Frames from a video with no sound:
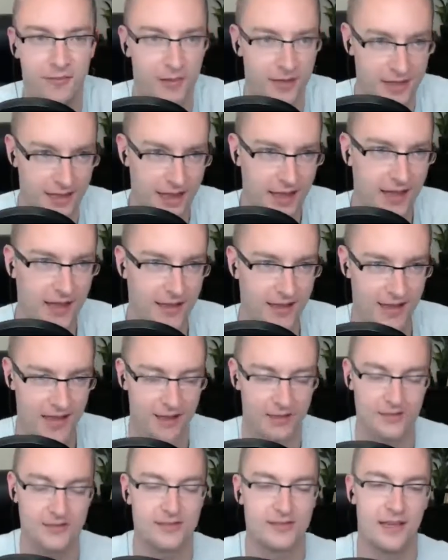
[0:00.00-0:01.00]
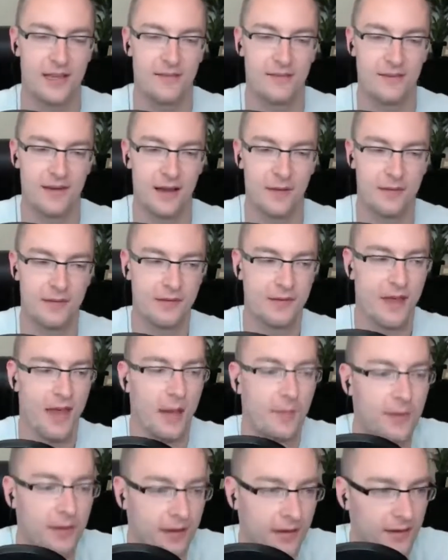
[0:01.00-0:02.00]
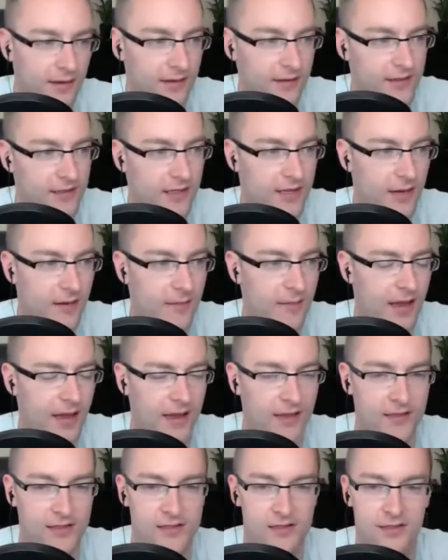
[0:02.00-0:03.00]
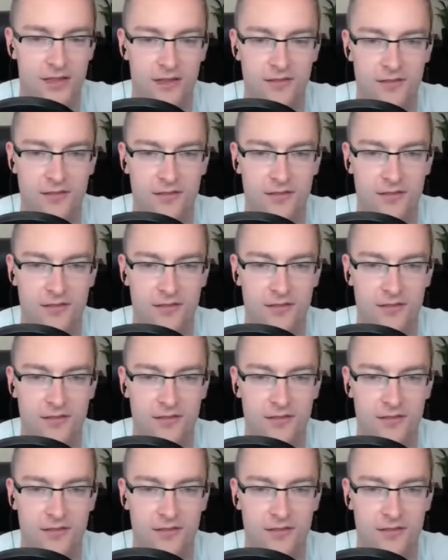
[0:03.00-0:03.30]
But yeah, I'd be happy to come back and stuff.